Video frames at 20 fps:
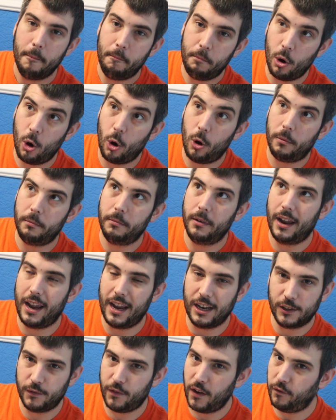But
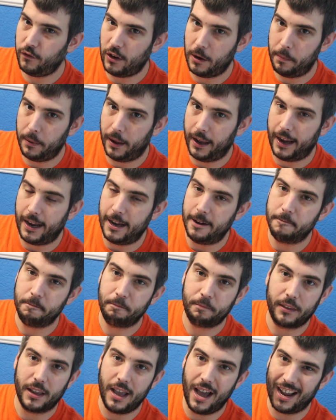it's 50p,
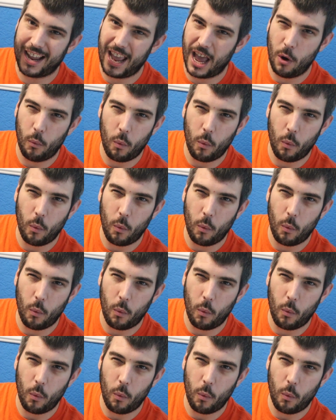I get